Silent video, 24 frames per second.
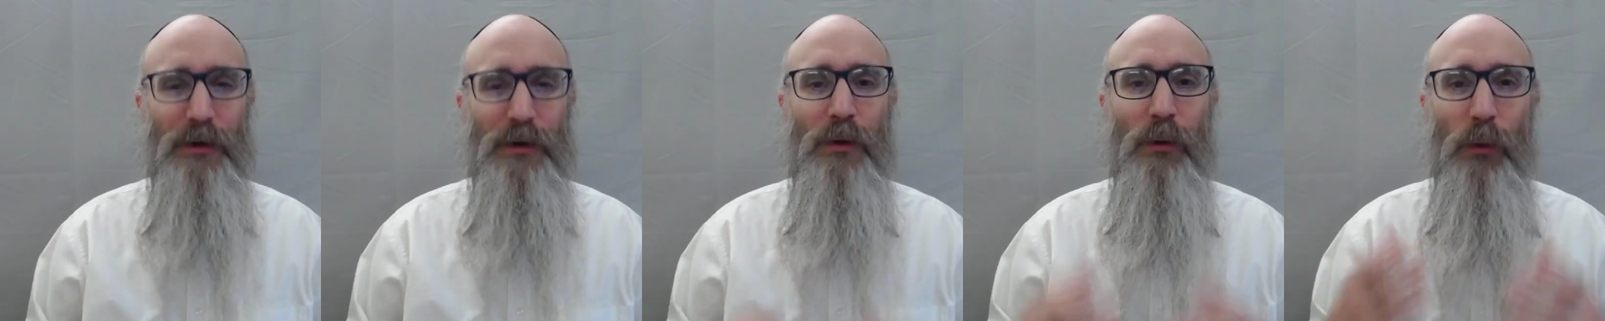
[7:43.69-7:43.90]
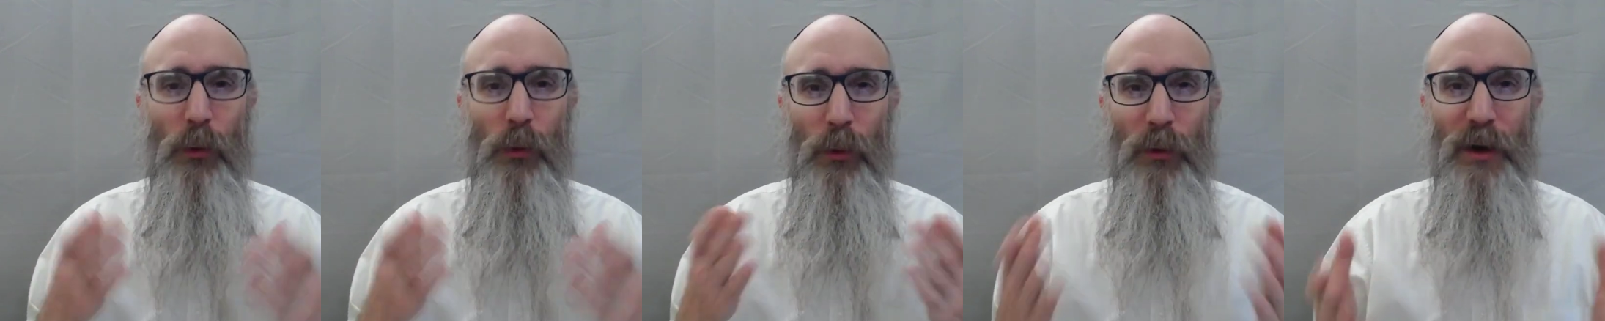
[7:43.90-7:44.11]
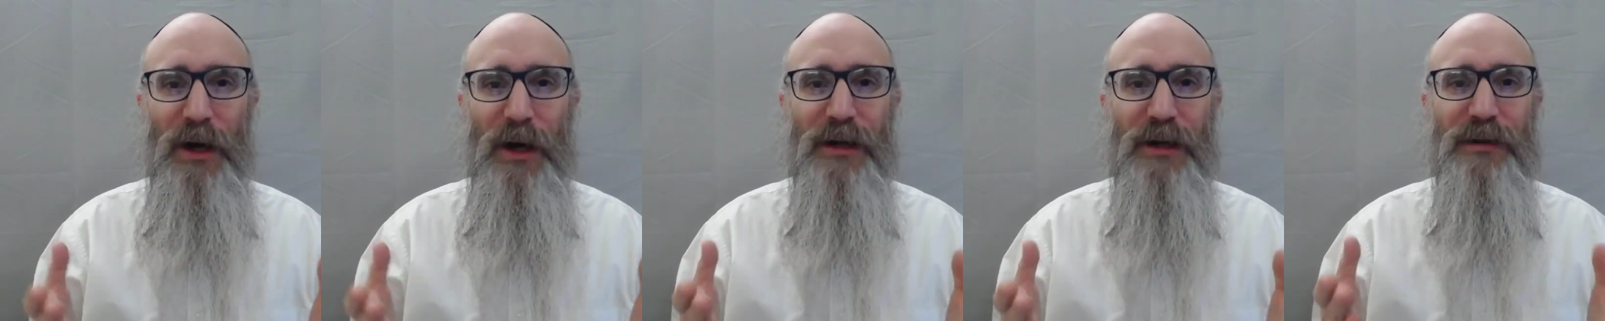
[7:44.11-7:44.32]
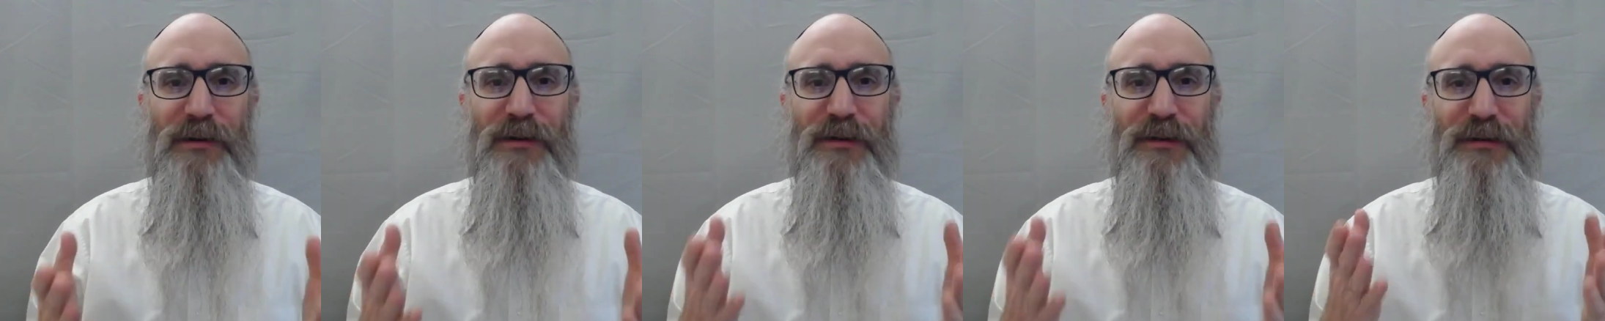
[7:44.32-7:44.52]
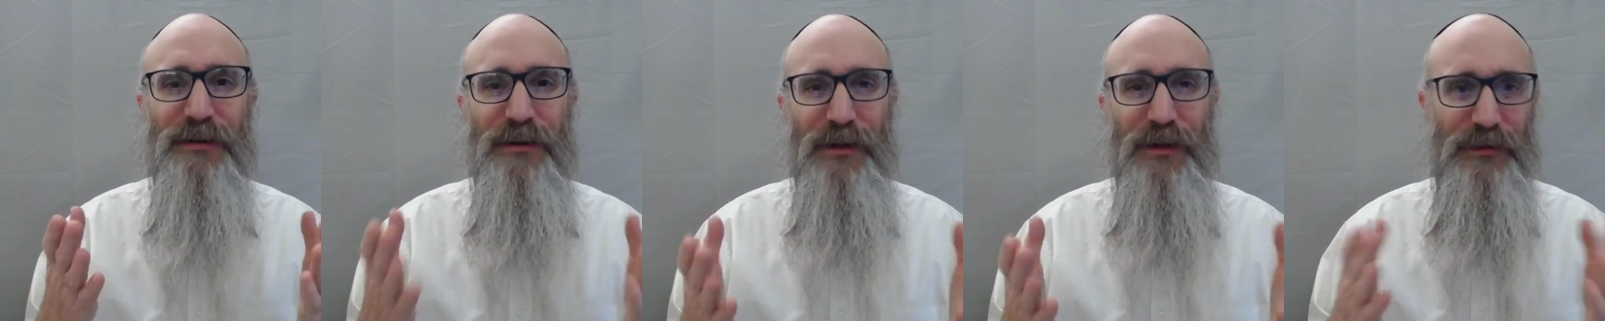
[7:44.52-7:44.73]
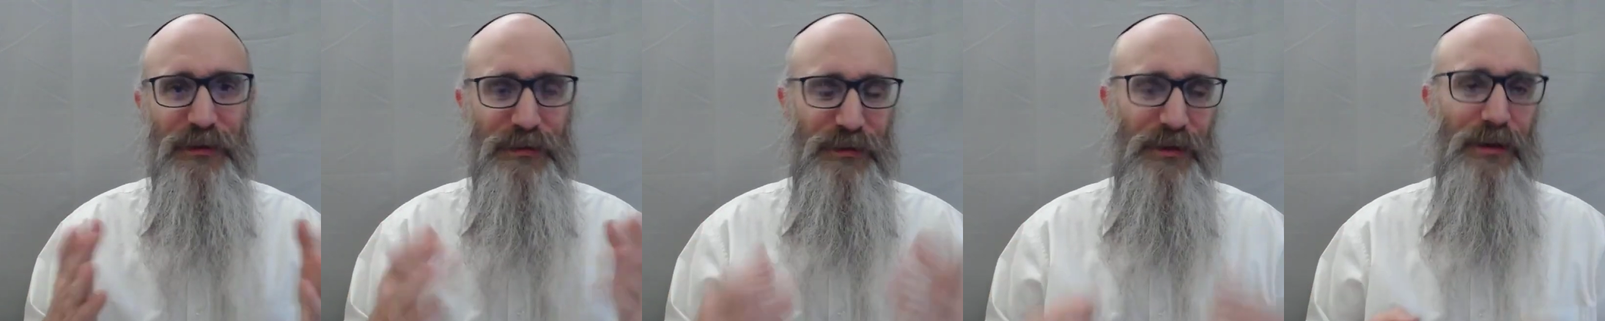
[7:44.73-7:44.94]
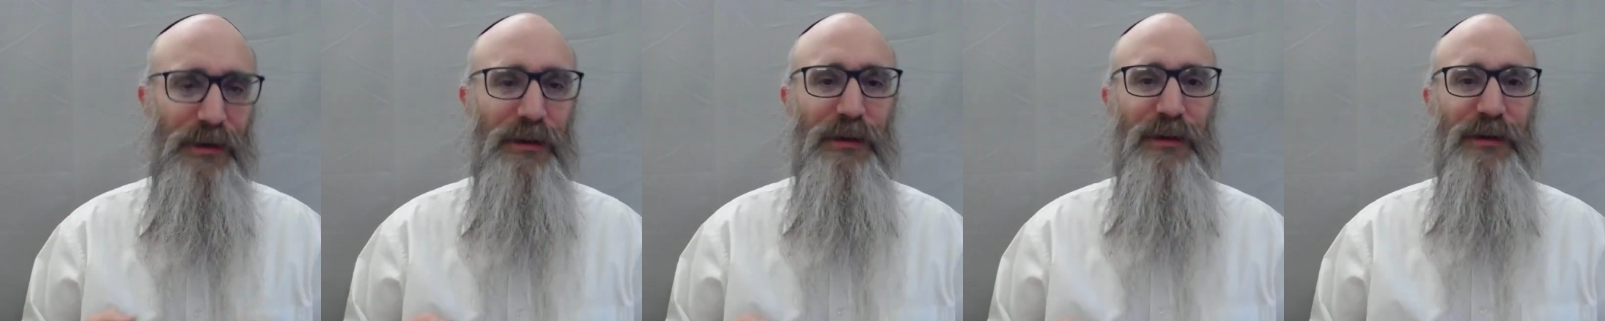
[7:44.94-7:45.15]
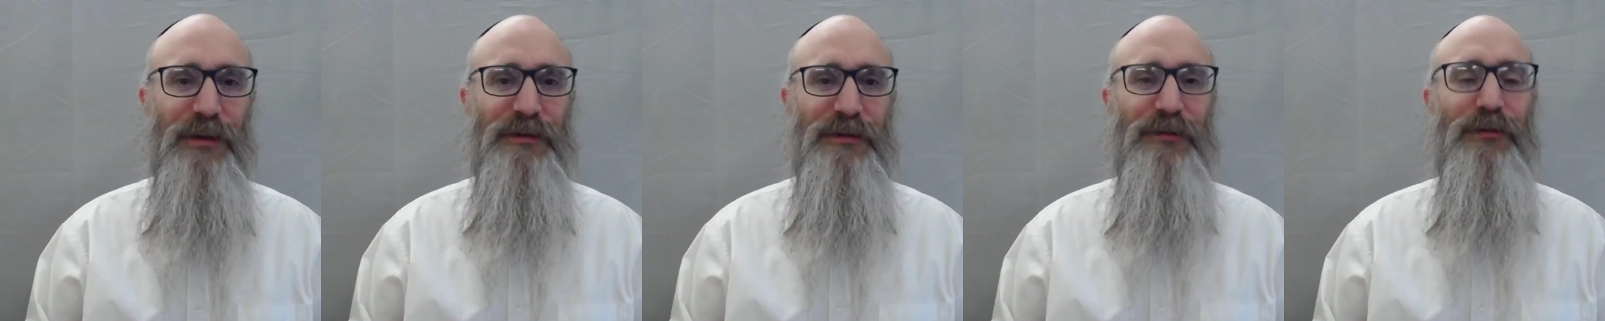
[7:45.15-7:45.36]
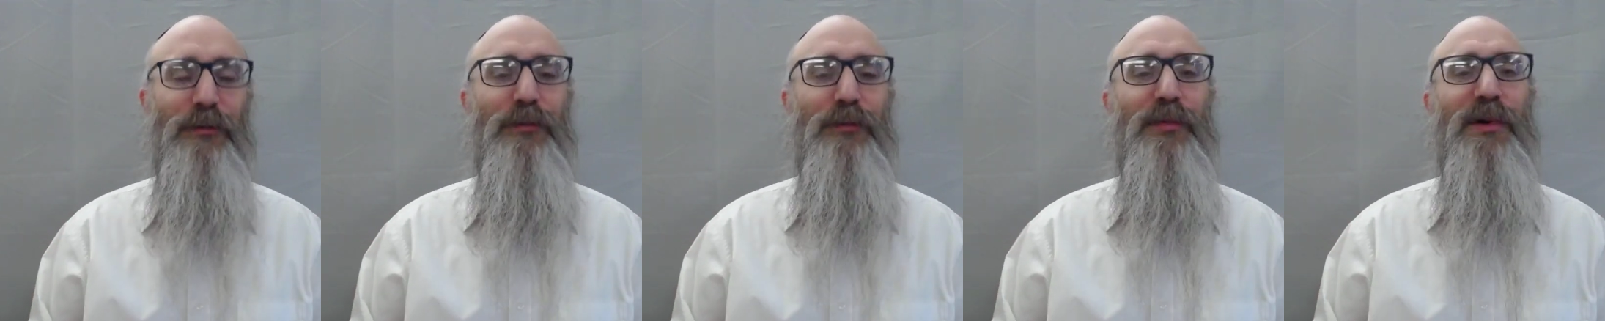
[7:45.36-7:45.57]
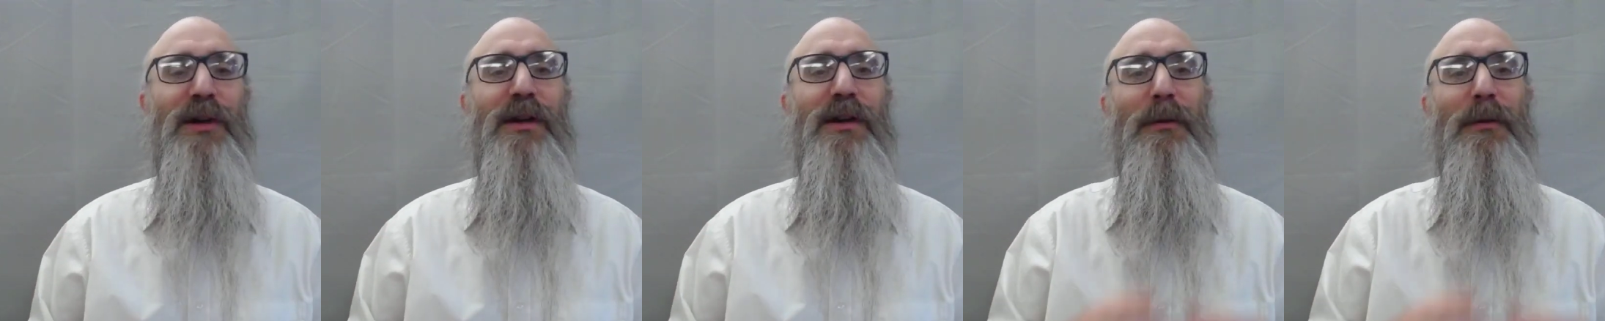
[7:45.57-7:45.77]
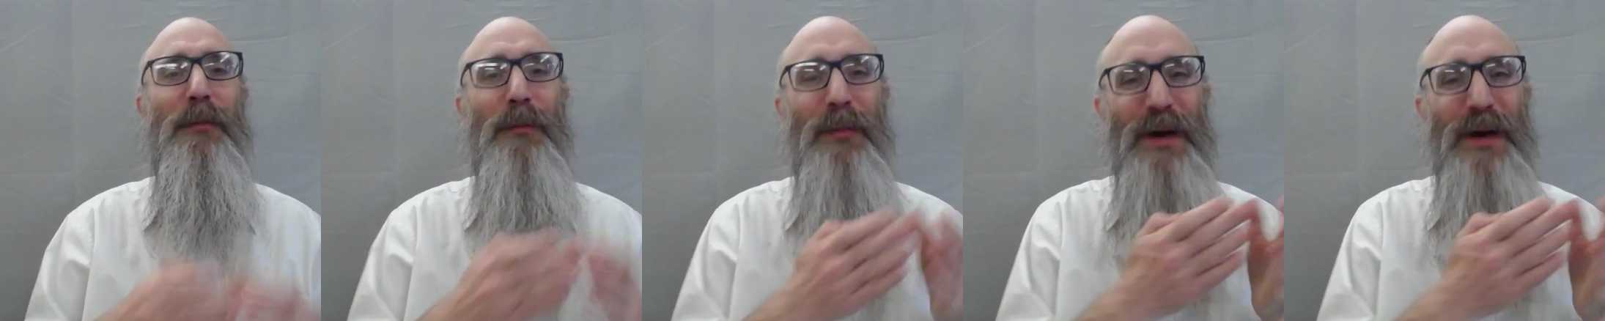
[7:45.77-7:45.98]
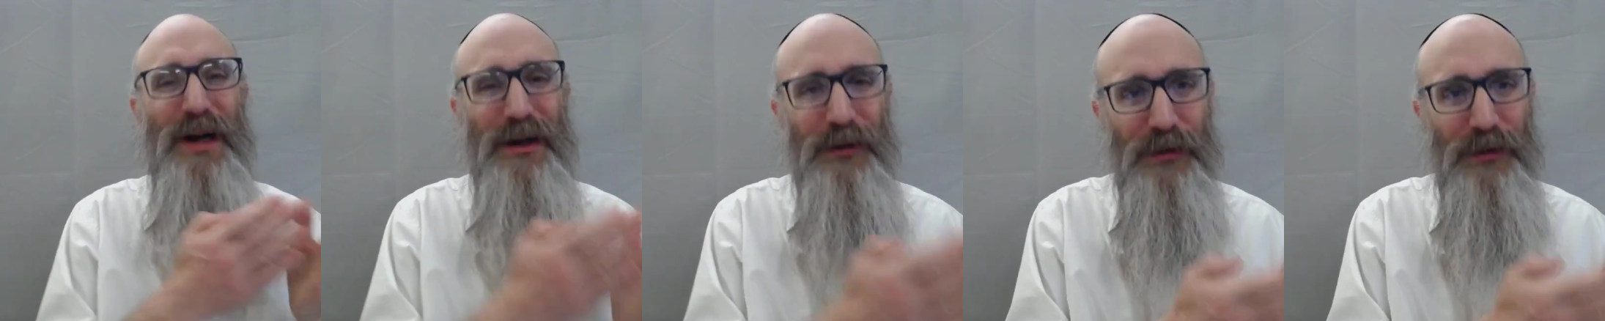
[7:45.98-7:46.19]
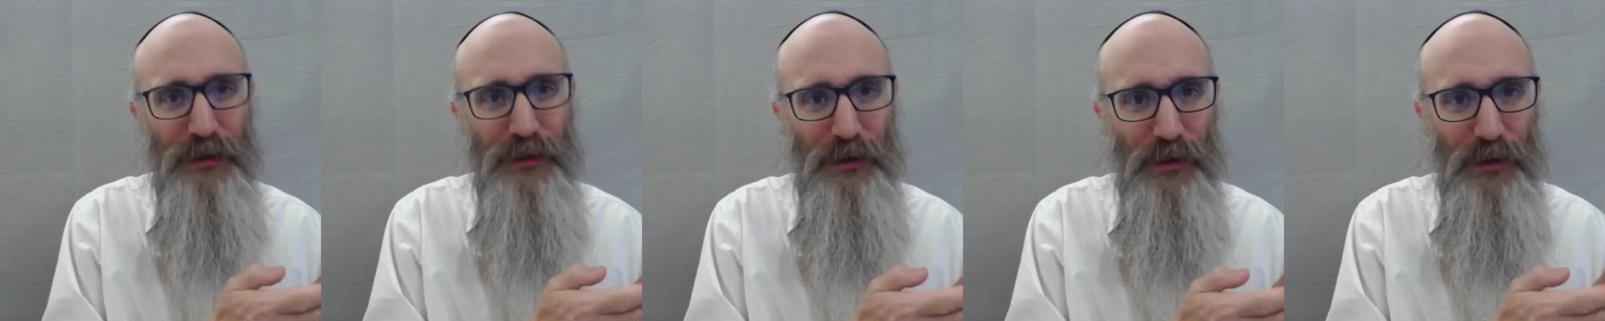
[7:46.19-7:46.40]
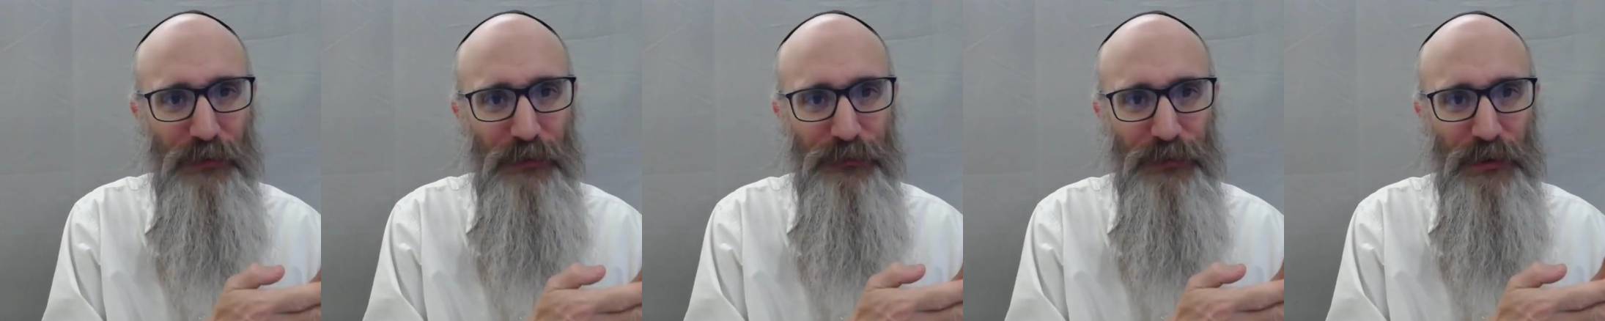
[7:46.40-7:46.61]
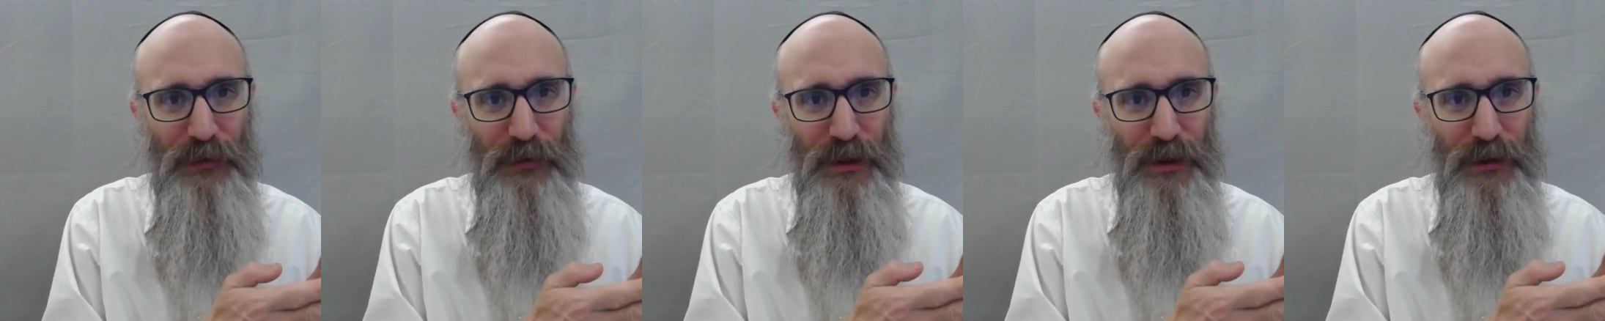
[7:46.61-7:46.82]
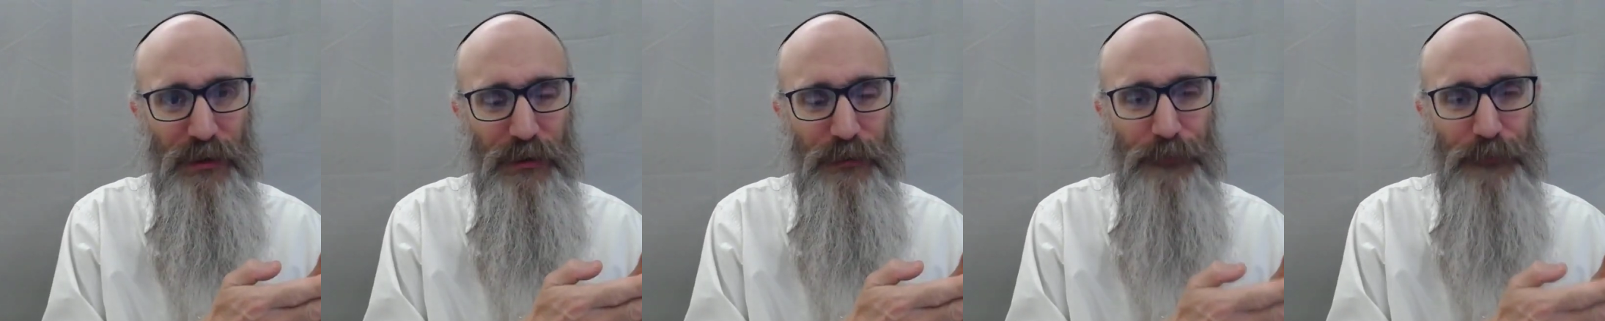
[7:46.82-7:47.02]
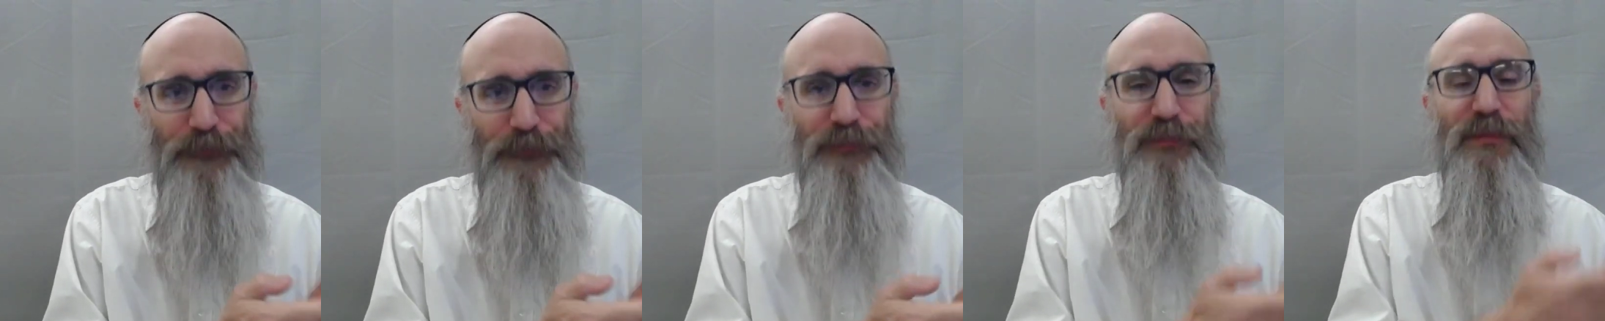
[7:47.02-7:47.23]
Why does God tell us to bring a barley offering